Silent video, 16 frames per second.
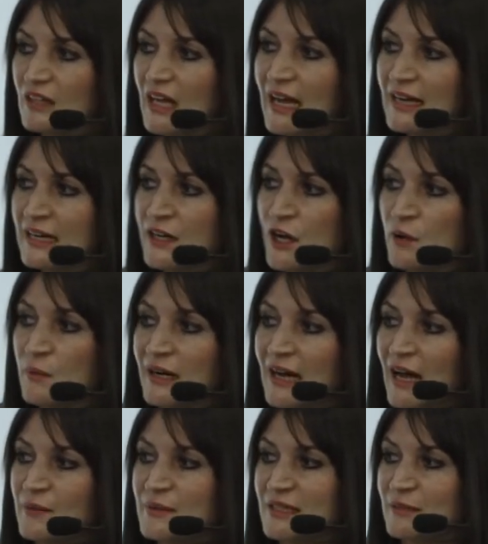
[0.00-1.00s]
I know when
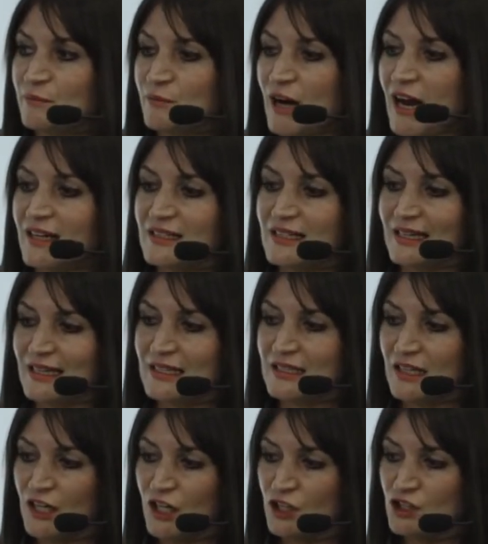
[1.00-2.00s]
I was in
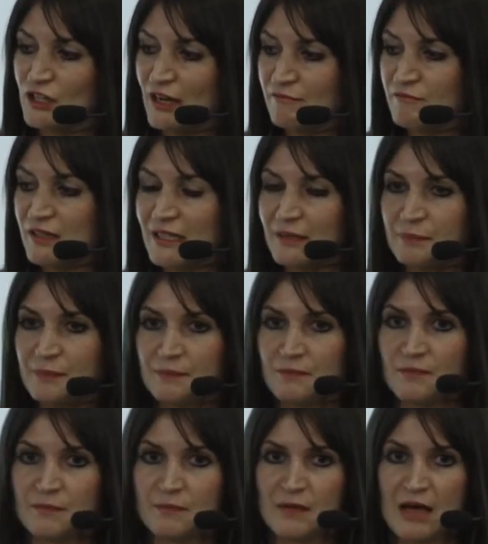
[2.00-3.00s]
practice, generally
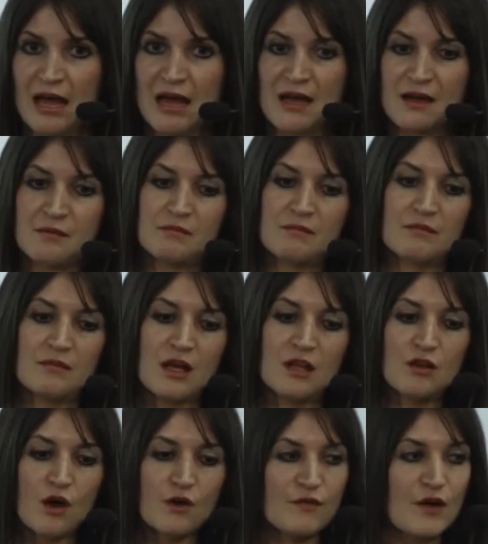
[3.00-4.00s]
a
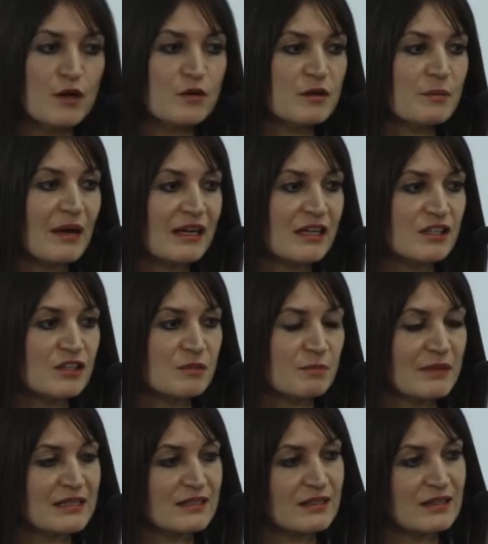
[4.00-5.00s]
lot of owner-managed
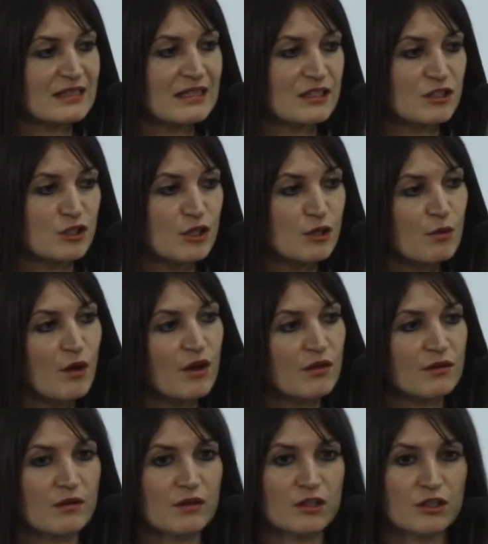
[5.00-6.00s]
businesses knew
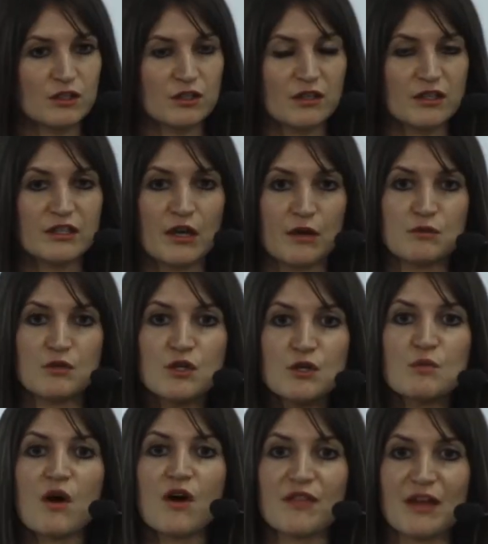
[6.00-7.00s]

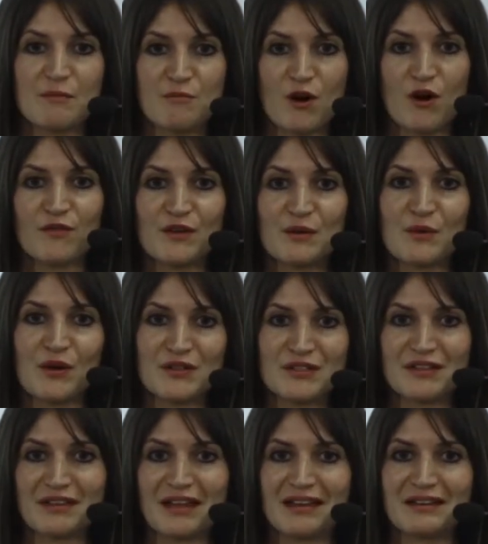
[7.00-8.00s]
what their profit was,
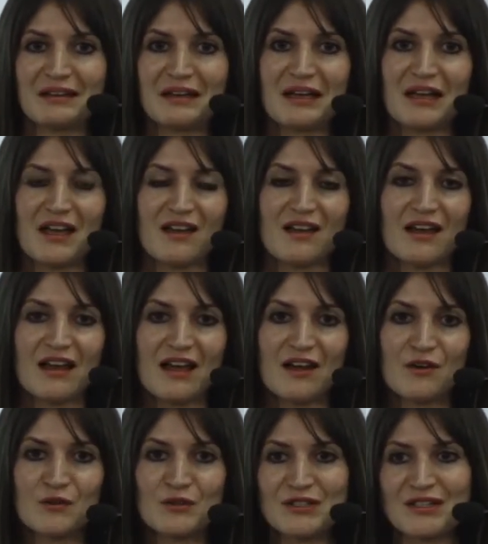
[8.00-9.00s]
and then
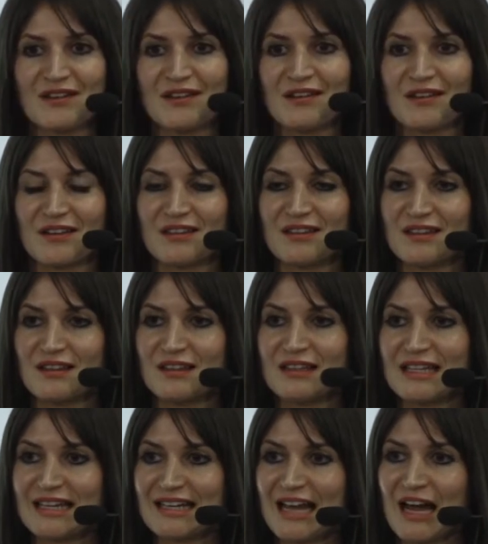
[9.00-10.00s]
under
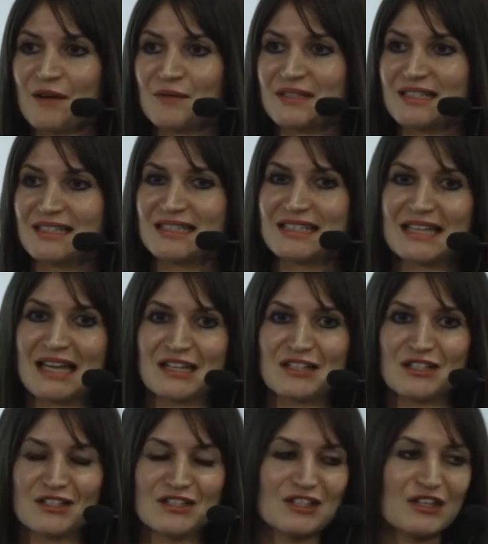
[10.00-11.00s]
the accounting
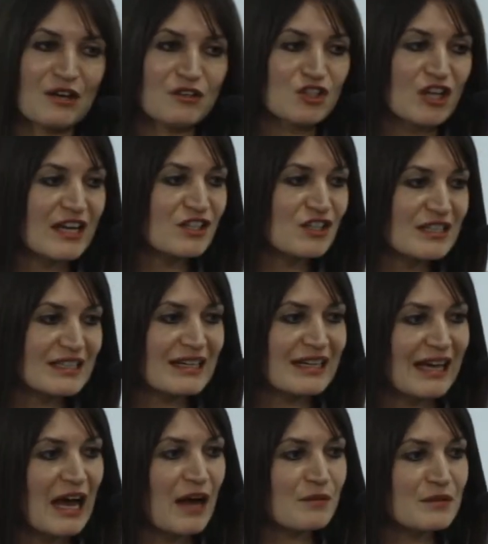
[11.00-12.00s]
standards, changes in
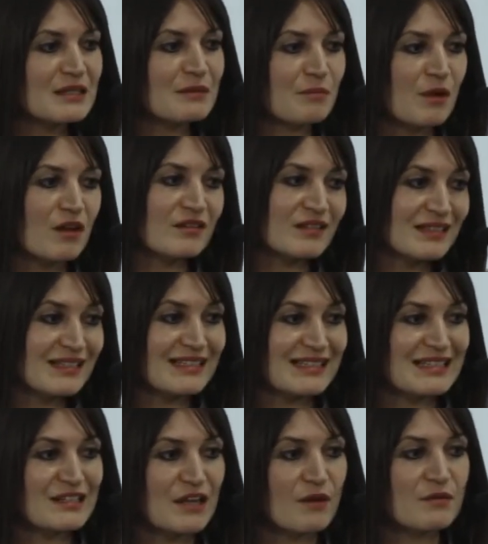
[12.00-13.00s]
accounting policies
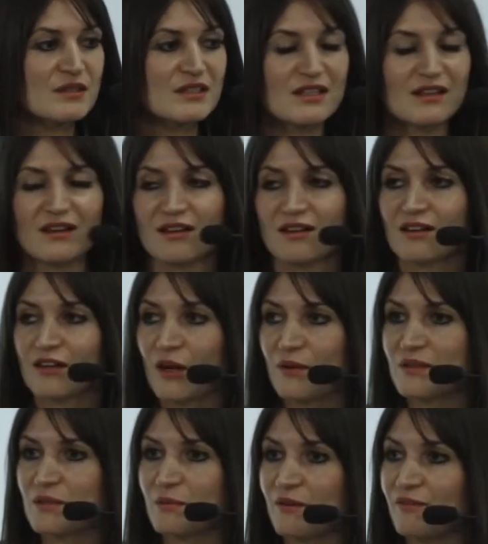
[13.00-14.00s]
is going to
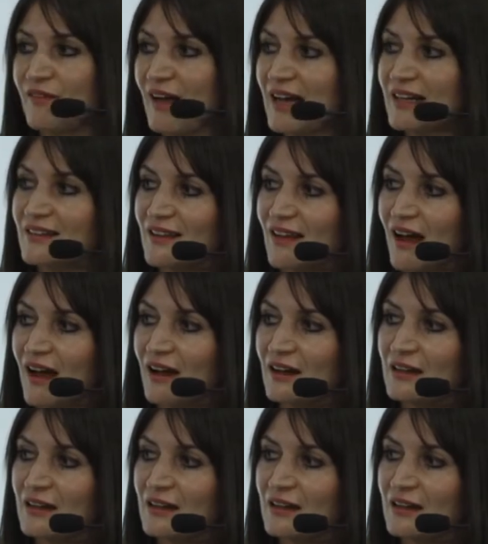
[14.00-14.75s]
affect that.